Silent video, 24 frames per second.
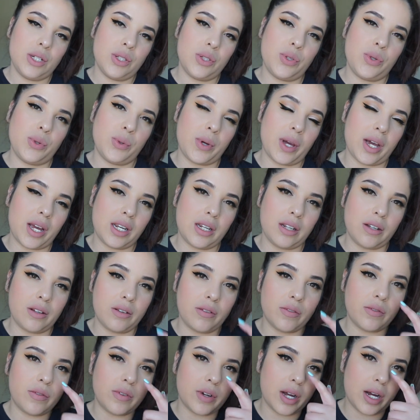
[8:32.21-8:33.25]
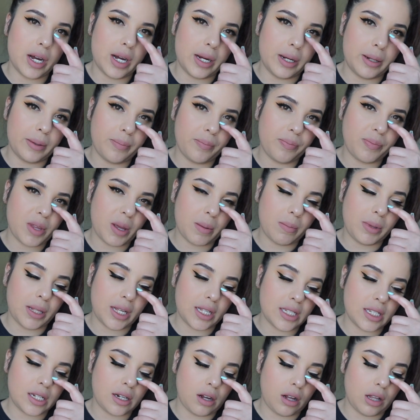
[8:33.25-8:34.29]
to kind of
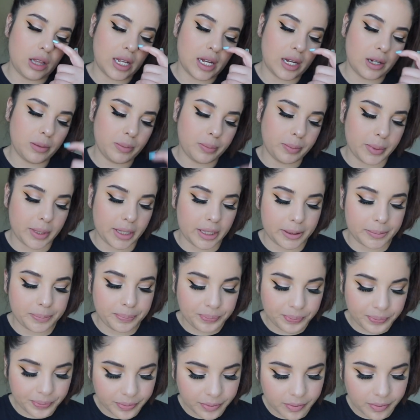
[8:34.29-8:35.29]
blend it all out. But